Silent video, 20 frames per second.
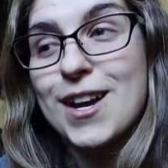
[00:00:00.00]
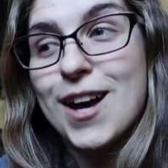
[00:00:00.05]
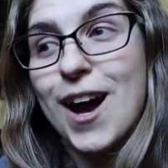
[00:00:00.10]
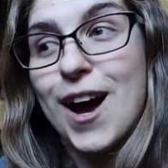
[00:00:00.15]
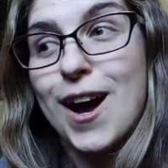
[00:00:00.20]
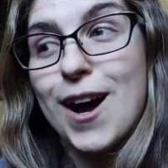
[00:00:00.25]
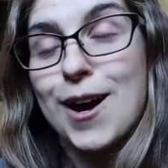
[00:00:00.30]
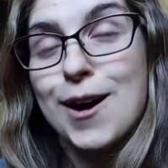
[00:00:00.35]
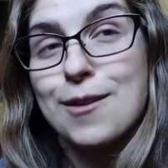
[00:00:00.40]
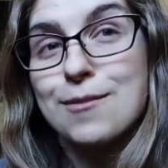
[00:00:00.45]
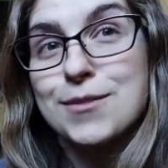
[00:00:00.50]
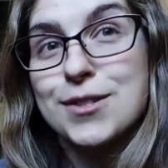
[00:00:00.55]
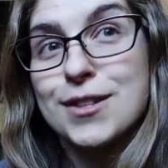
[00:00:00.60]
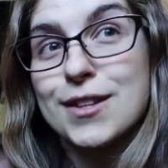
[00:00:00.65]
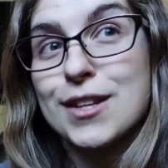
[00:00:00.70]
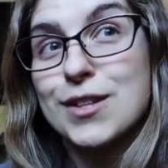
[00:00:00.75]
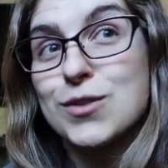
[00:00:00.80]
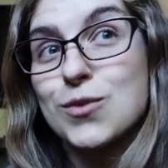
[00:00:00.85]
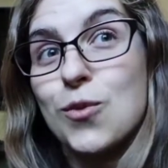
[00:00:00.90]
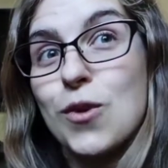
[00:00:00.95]
So
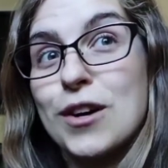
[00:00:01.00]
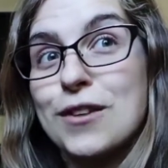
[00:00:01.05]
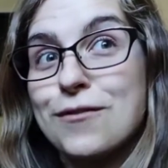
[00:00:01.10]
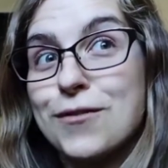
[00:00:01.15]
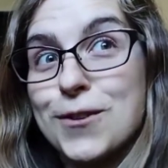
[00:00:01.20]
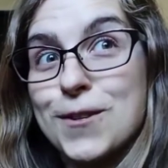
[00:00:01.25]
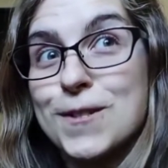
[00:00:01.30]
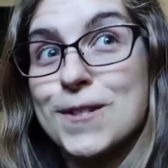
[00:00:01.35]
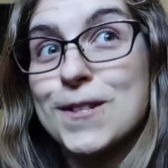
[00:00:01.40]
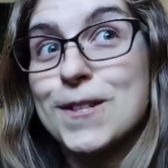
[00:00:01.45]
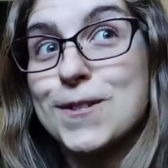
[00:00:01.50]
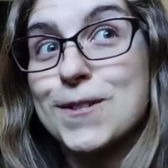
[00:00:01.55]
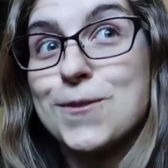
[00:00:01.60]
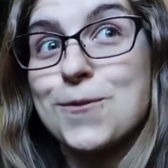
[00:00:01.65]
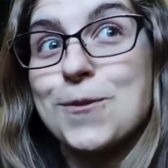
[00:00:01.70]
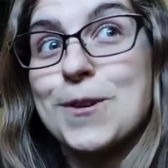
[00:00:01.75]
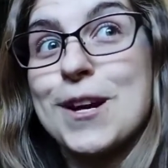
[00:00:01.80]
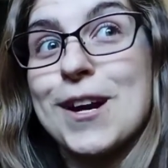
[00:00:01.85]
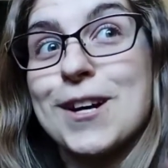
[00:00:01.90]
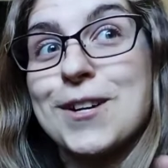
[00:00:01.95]
that's 1 versus
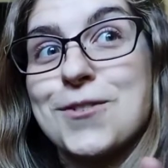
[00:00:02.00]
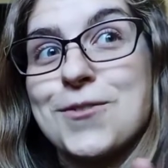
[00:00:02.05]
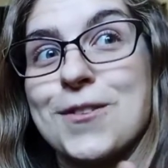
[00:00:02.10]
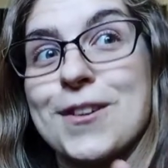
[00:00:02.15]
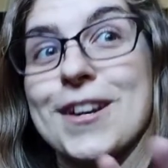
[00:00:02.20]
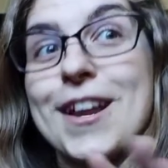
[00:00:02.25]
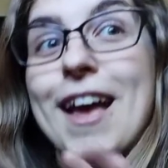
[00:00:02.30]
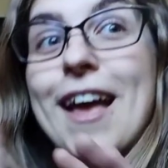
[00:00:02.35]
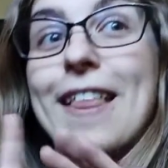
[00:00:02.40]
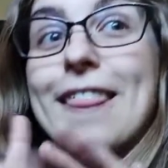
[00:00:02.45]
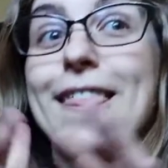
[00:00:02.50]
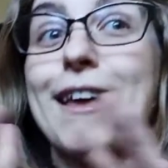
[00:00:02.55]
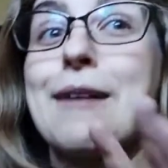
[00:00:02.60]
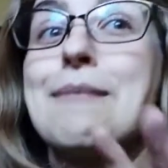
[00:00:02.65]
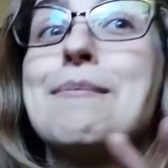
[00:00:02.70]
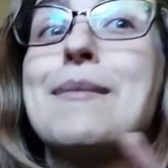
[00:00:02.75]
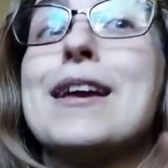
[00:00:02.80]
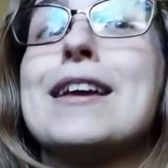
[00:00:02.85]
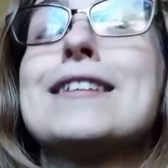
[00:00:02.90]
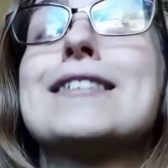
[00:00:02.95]
300, and that
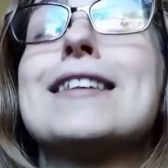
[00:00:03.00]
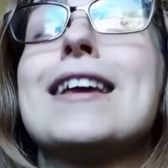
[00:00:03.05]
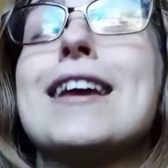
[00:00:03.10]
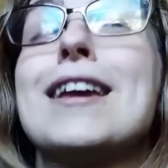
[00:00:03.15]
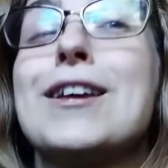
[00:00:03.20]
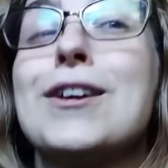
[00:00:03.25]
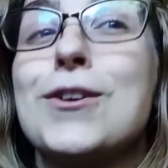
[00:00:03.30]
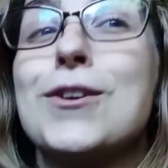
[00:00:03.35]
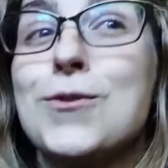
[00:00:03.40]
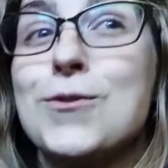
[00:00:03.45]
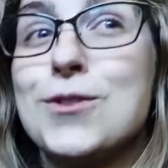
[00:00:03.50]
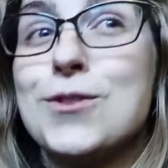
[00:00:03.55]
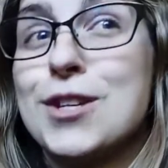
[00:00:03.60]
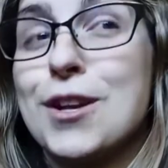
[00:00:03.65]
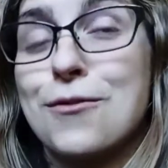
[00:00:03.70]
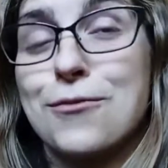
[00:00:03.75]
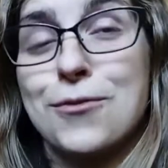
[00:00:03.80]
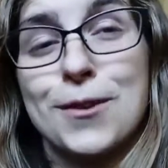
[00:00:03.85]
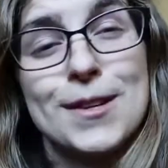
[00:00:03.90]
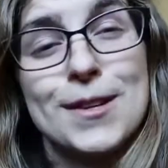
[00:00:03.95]
makes a huge
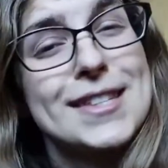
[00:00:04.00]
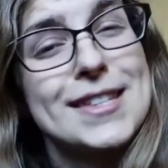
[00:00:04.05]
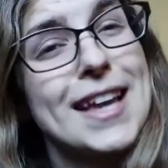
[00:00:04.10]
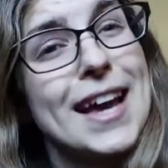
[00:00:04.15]
difference.